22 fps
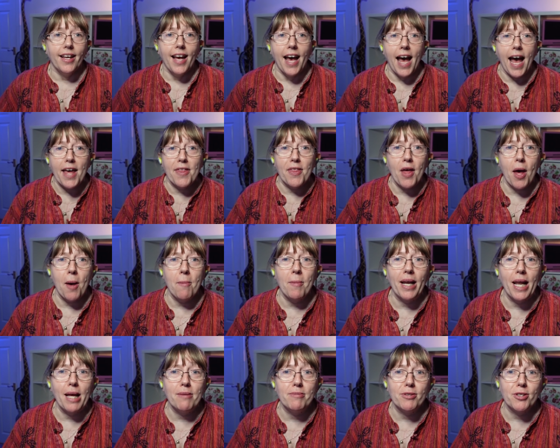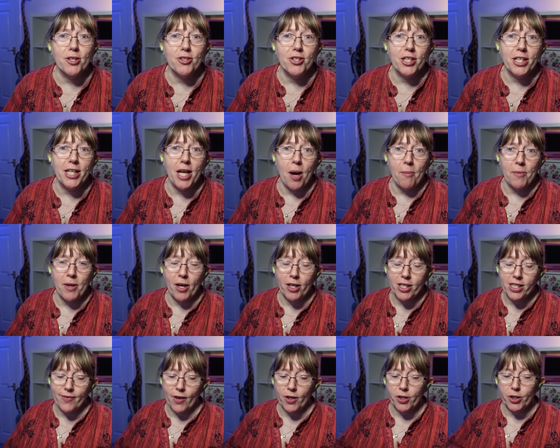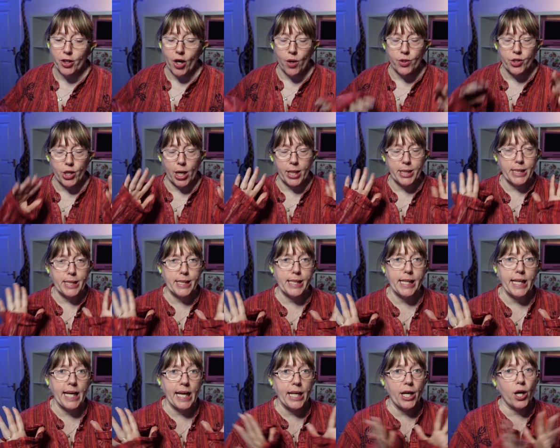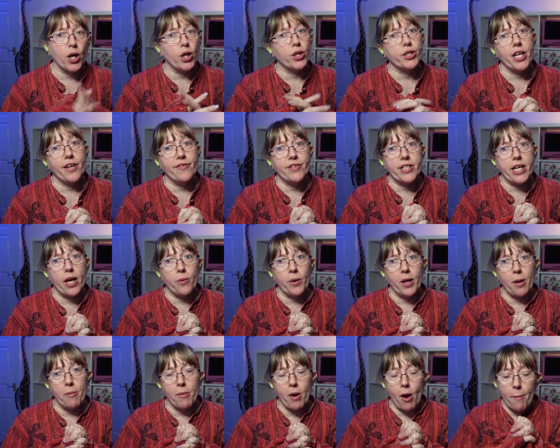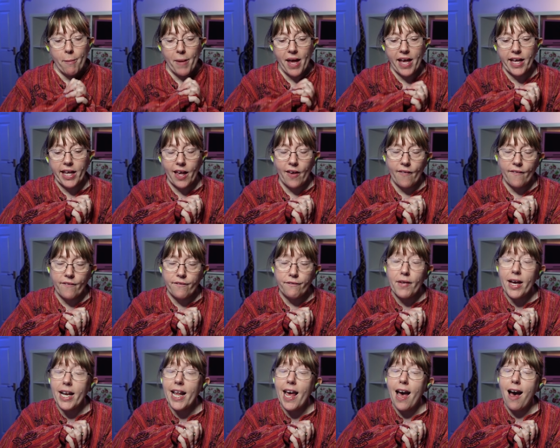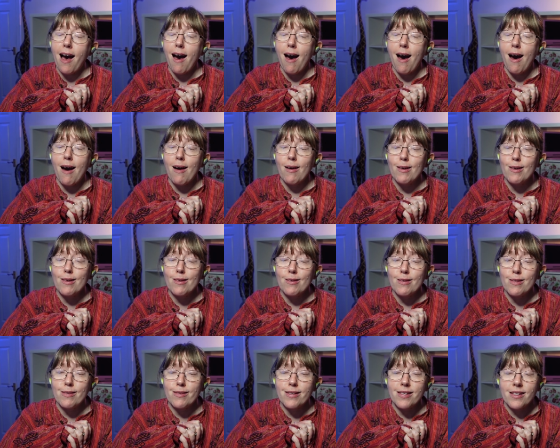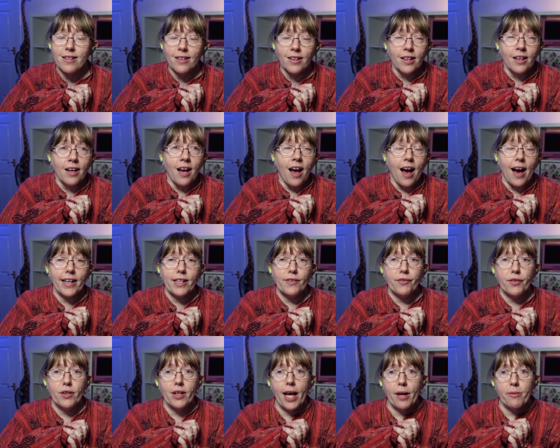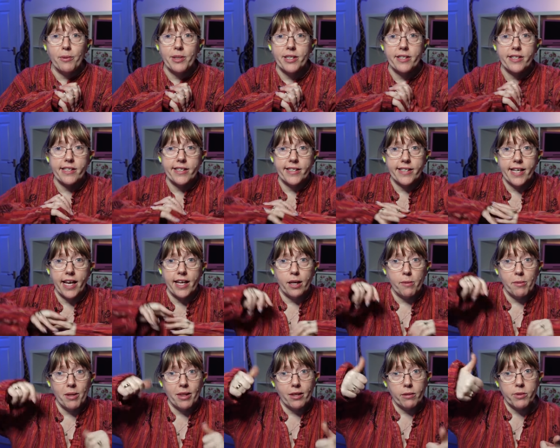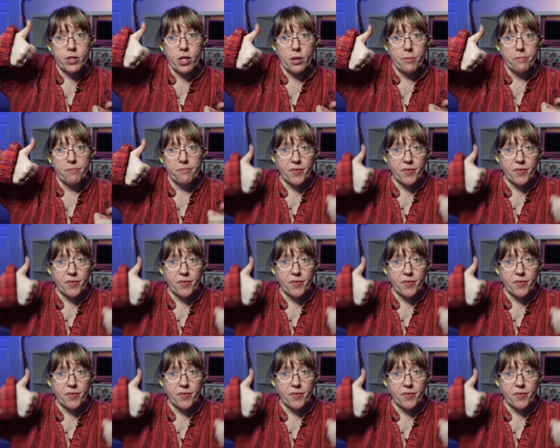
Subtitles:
Hey there, my name's Georgina. I'm the Honest Vocal Coach. I sit singing all day every day when I'm not making videos. And if you like what you see today, give me a thumbs up